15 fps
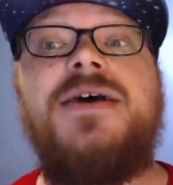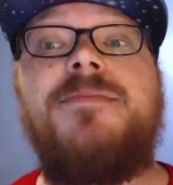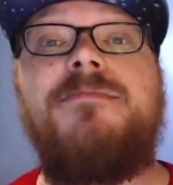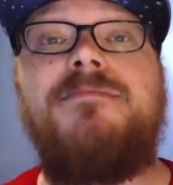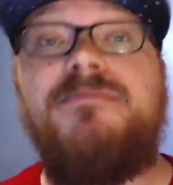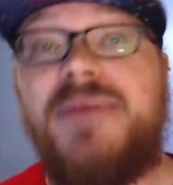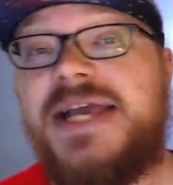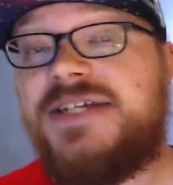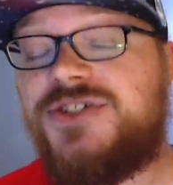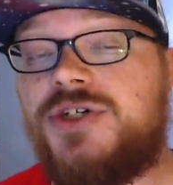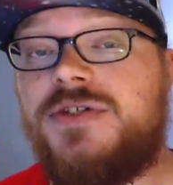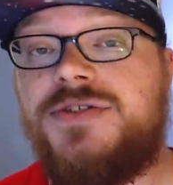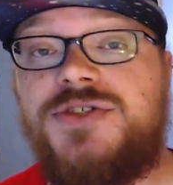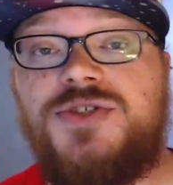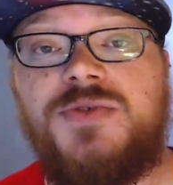Make sure
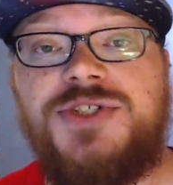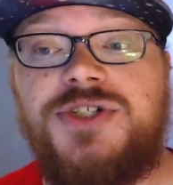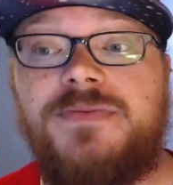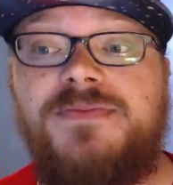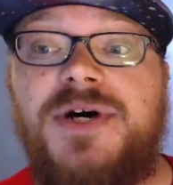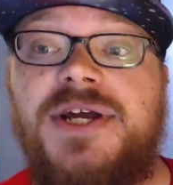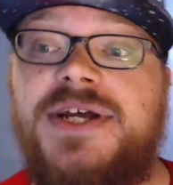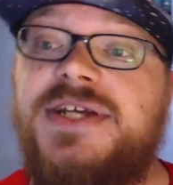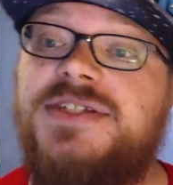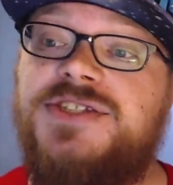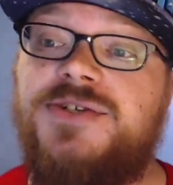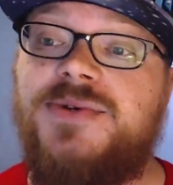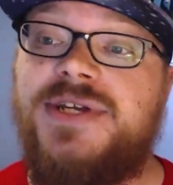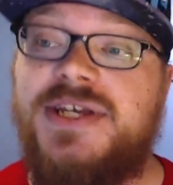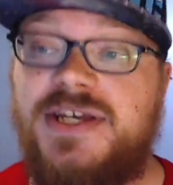you switch your buddy
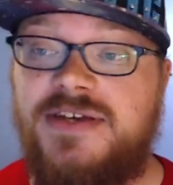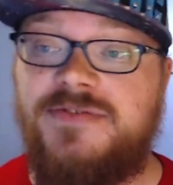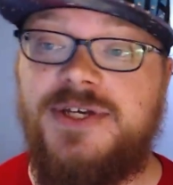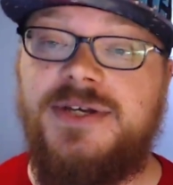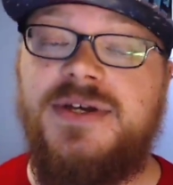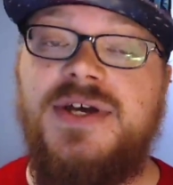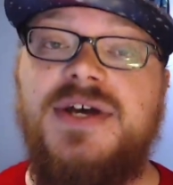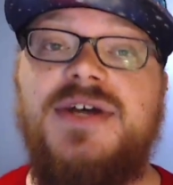to an Eevee.